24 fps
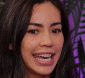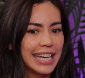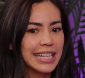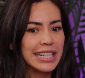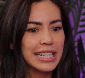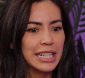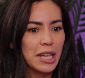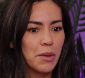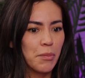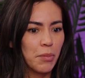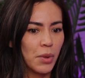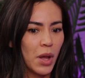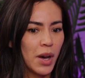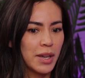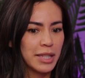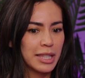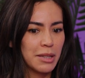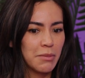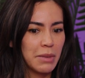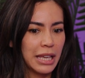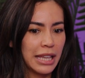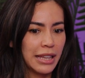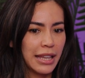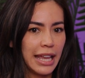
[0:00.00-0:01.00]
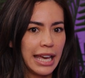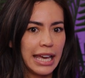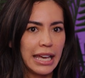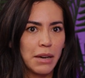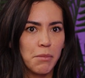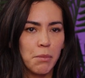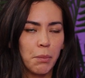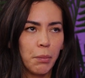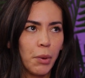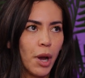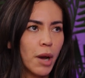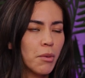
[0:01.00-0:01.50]
ended up blossoming like
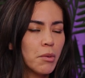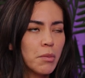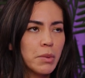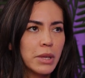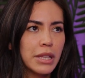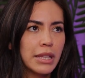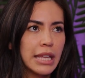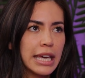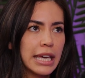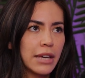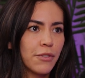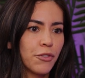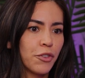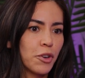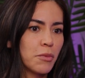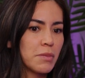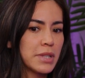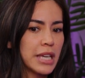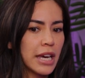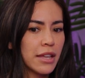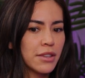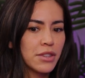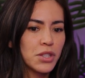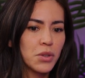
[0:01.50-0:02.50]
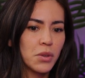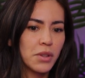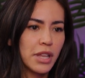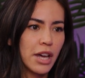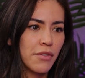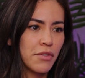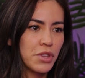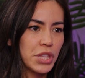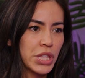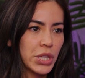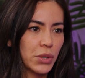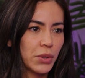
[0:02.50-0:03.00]
probably like from 10th to
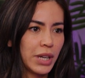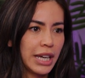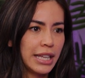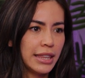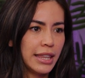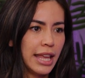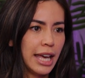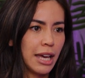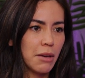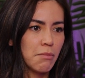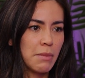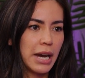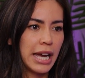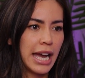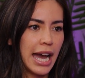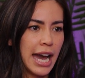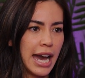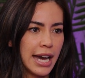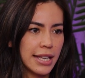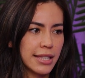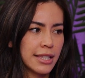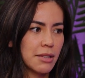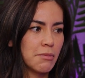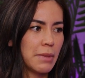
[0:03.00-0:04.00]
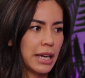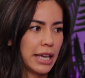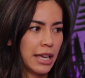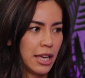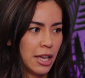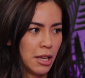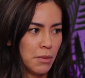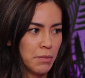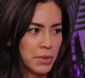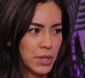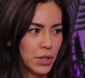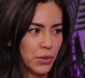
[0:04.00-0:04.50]
11th grade, like my ass and my
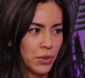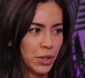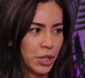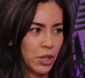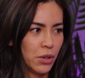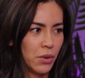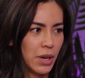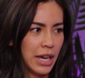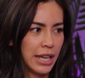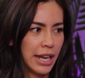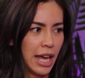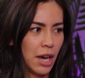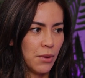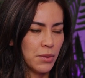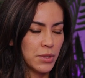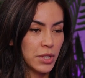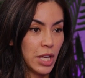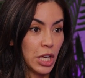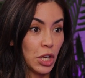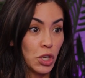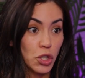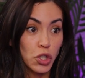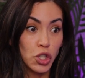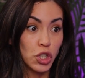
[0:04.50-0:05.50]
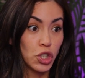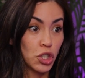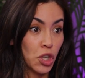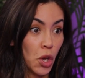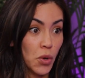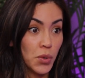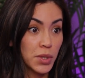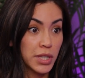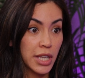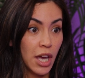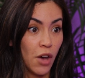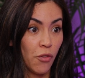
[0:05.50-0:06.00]
hips grew. And I was like
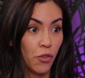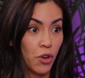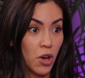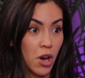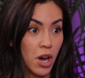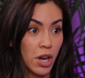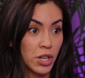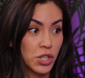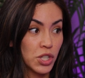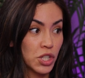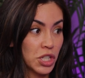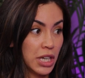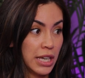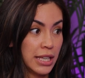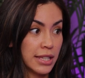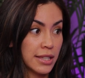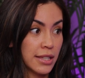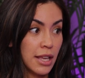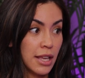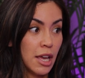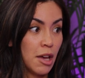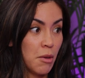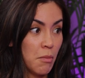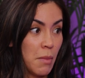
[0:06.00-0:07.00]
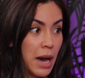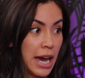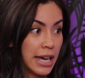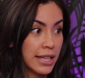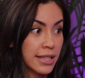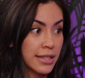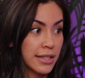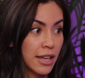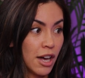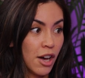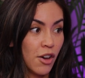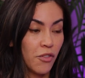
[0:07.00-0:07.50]
so self-conscious
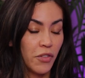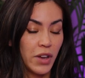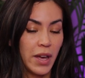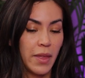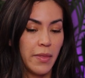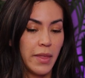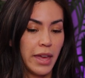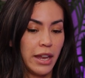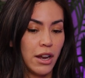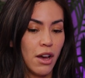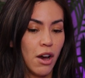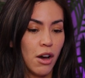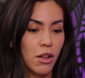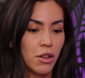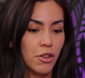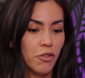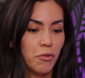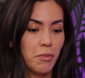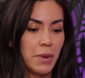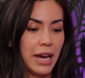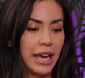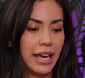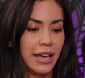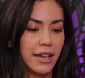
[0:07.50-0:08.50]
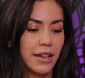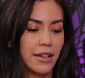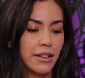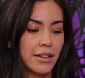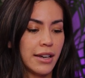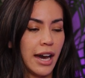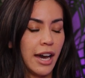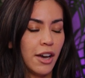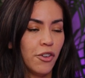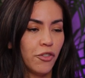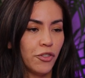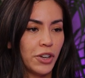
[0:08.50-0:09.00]
myself. And then all of my
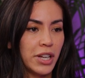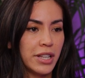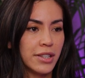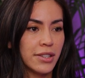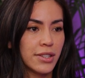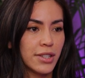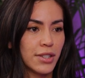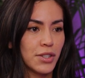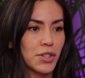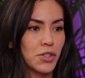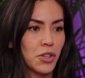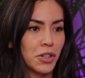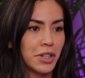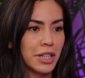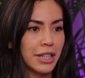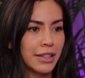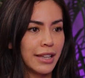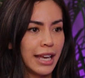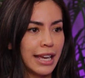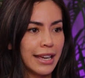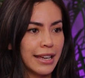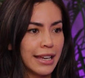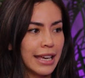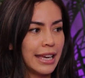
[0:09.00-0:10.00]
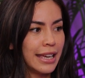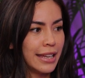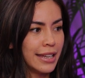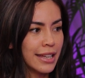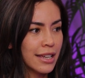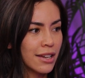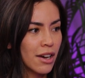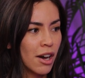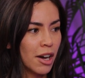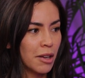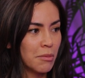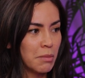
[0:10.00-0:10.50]
guy friends started like hitting
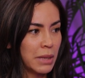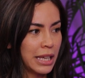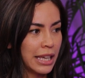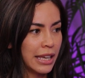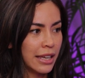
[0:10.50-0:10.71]
on me.